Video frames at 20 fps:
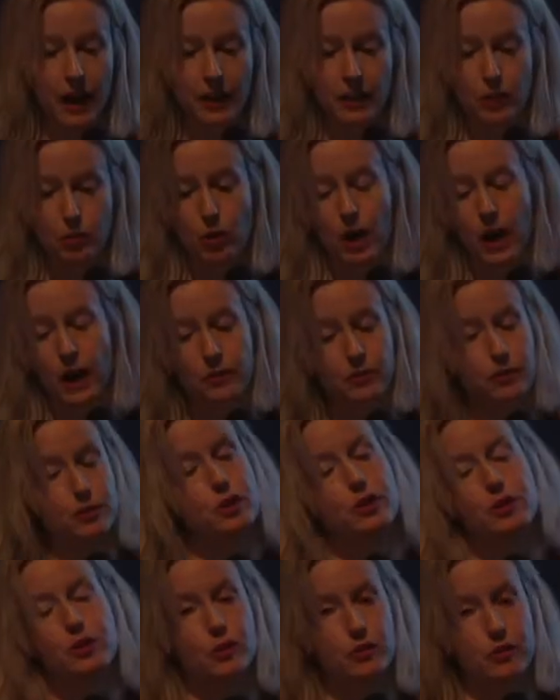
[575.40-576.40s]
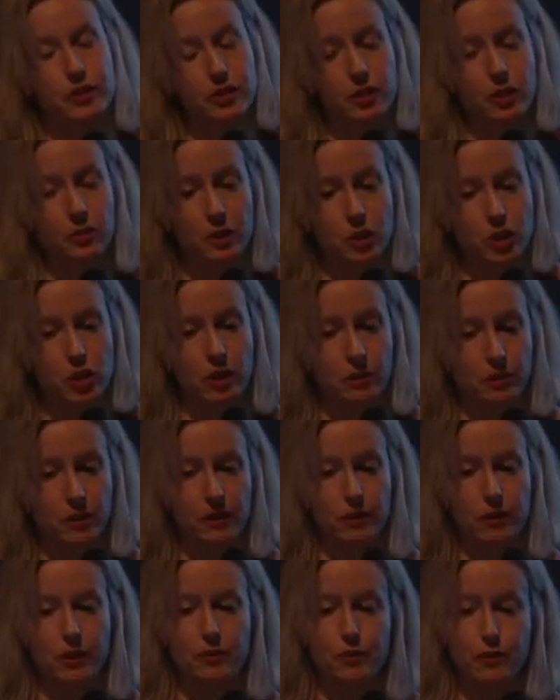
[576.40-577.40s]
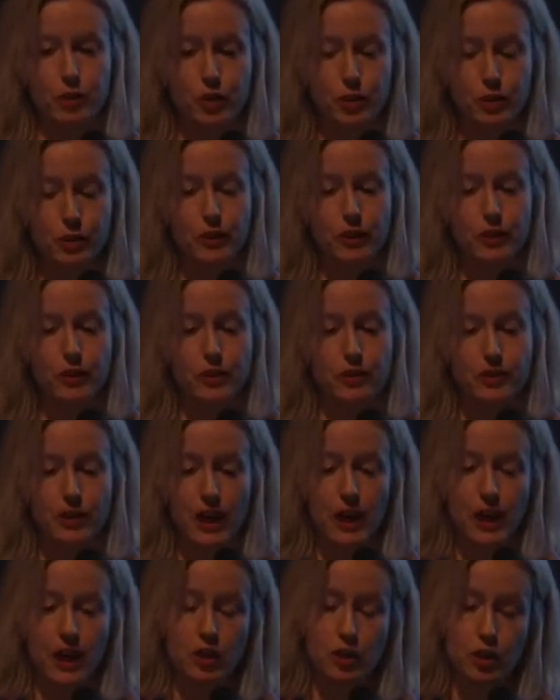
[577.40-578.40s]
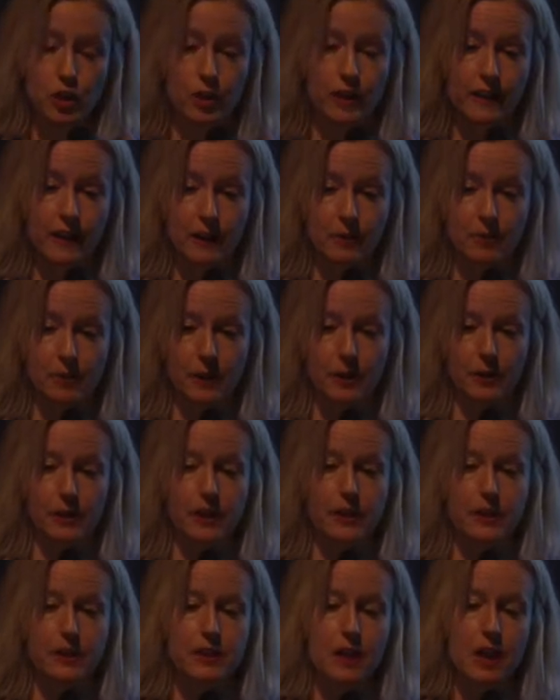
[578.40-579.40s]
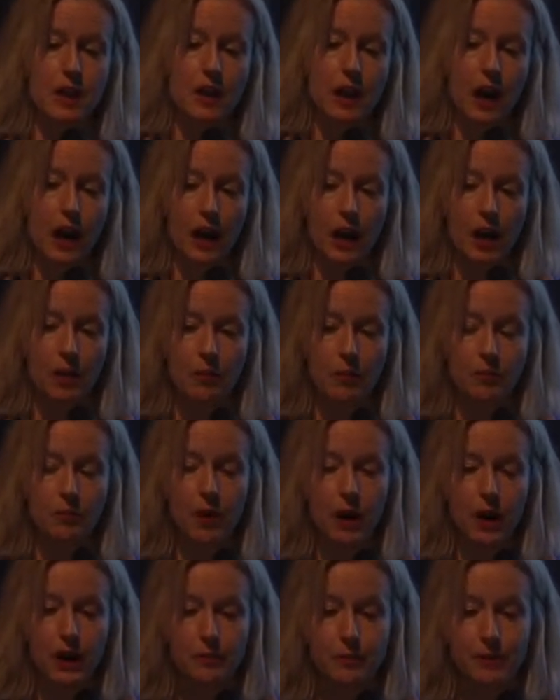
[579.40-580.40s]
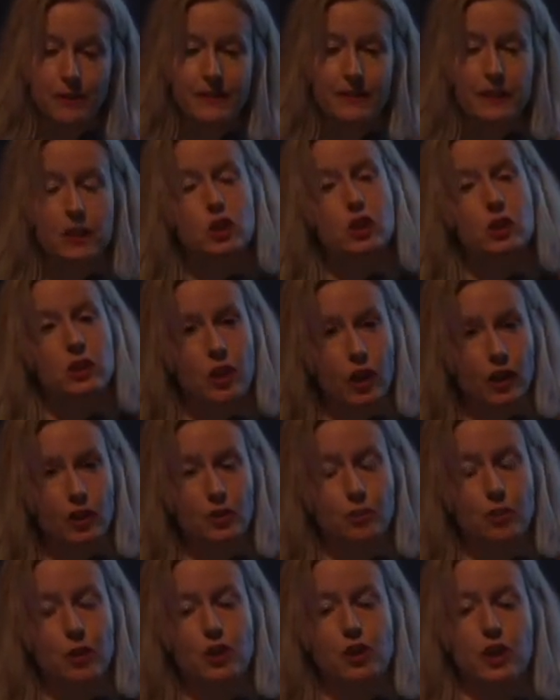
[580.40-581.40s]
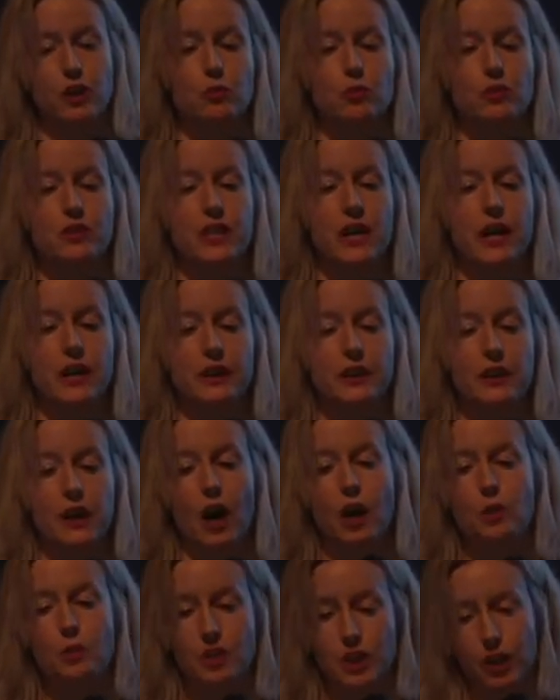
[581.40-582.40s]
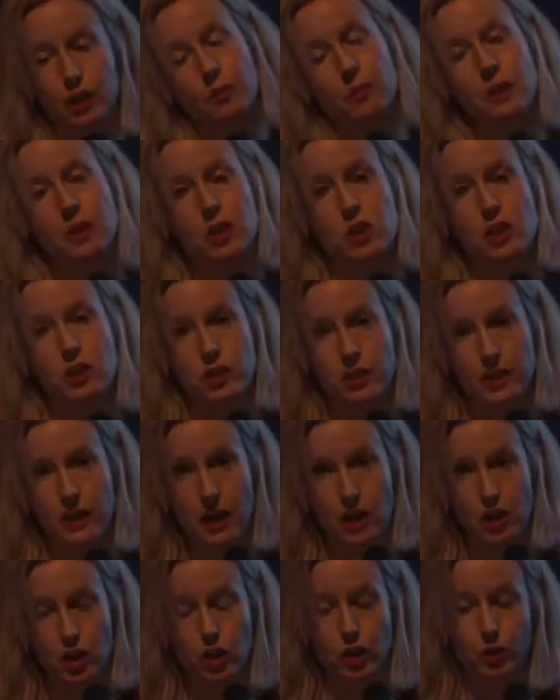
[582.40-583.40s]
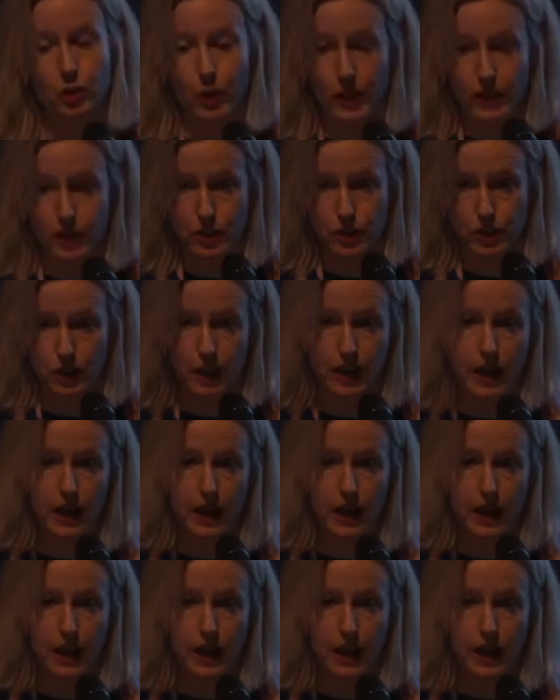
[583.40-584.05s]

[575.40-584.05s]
and it ran for sort of this commissioning period for two years. And during that period, um, my position on the project was that I was a commissioner slash curator,